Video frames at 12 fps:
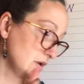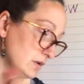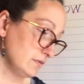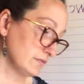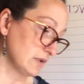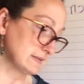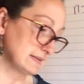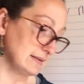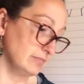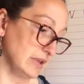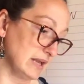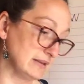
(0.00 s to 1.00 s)
got
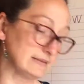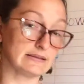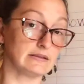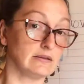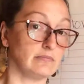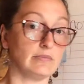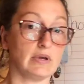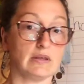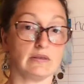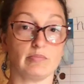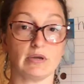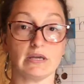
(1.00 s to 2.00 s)
some blends in
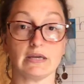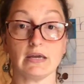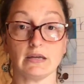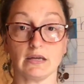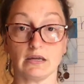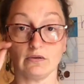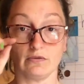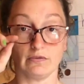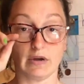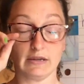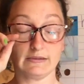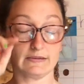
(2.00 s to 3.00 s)
the beginning, all
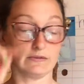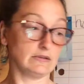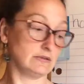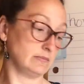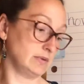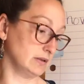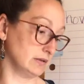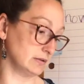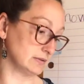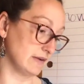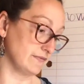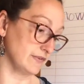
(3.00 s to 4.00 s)
right? So these will be a little
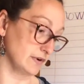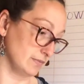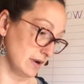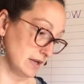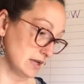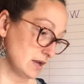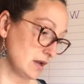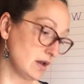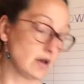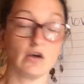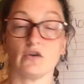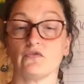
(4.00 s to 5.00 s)
tougher. Ready?
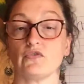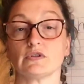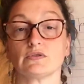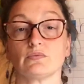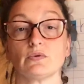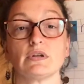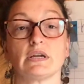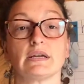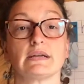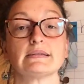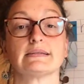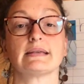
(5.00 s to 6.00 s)
First word
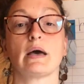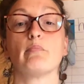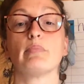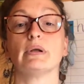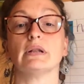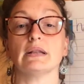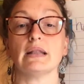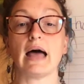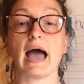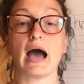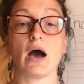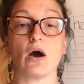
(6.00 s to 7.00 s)
is
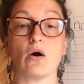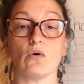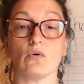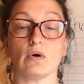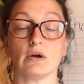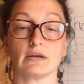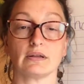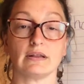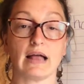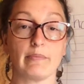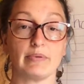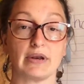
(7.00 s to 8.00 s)
plow.
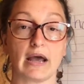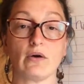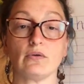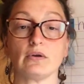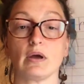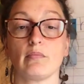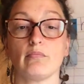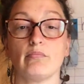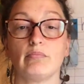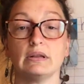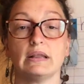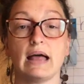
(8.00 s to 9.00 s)
Clap it out.
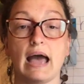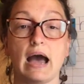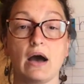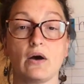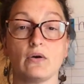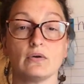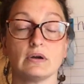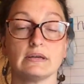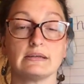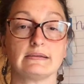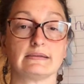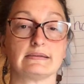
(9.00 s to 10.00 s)
Plow.
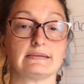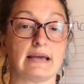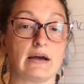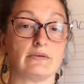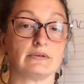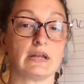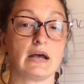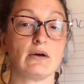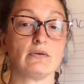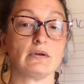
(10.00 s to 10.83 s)
Sound it out.